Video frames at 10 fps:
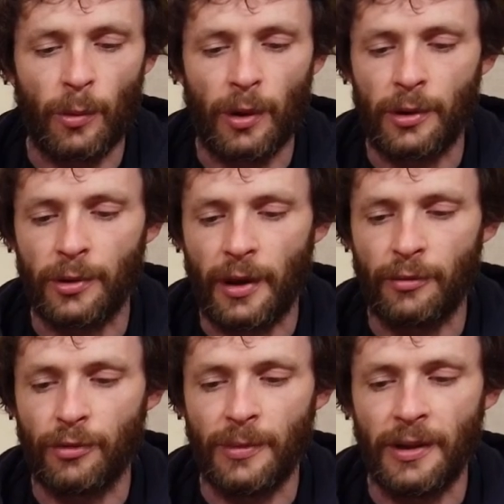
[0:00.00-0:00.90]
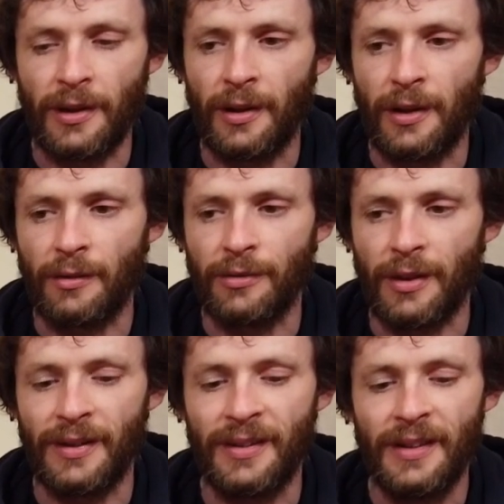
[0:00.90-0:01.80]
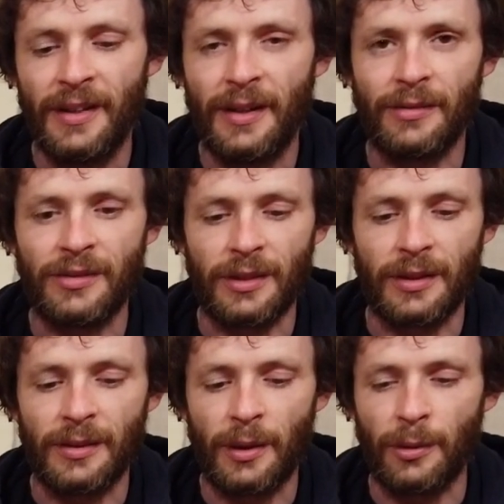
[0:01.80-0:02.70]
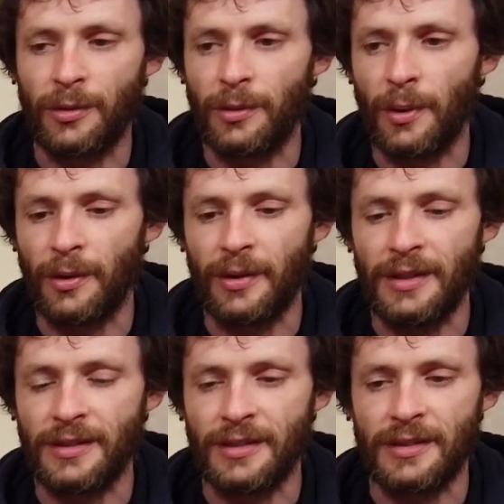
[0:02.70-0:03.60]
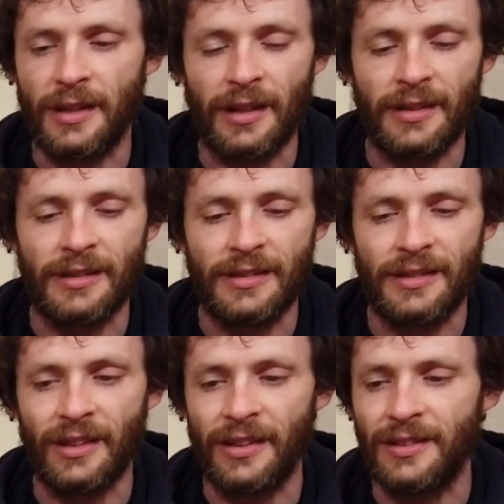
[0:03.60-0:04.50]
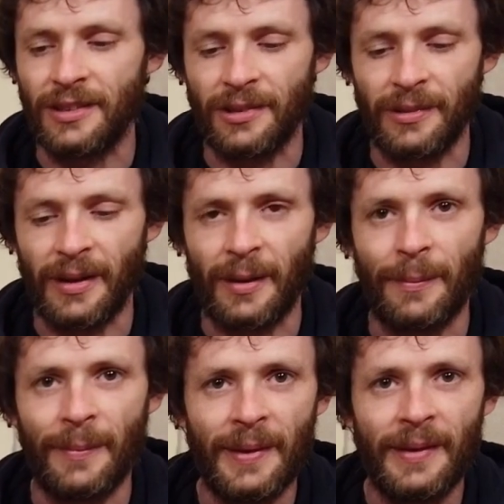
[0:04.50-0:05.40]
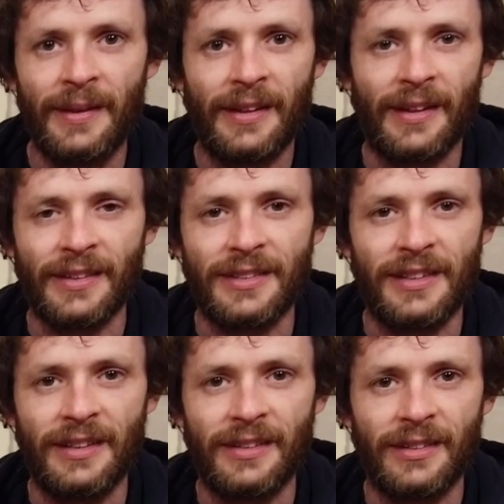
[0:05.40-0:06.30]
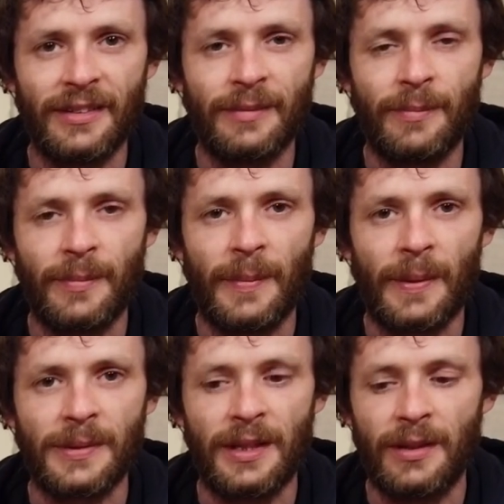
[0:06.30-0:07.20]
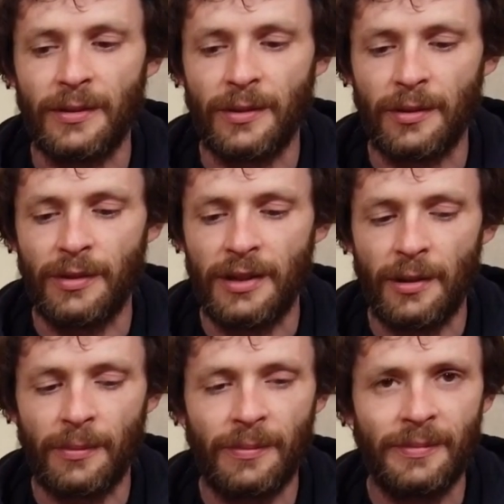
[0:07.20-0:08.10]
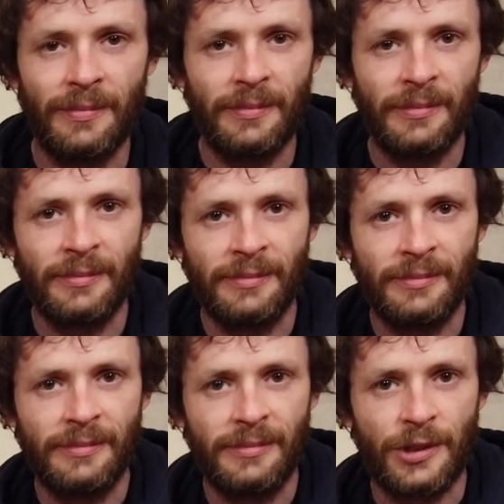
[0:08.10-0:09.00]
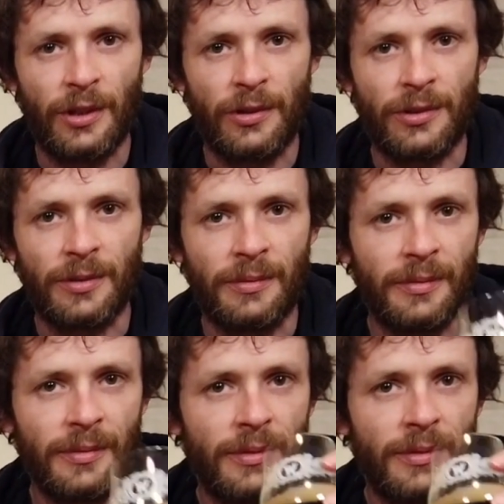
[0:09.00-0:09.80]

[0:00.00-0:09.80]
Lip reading: my work cut out for me here. I have to go through all of these tonight. So yeah, I'll see you in another video. Cheers.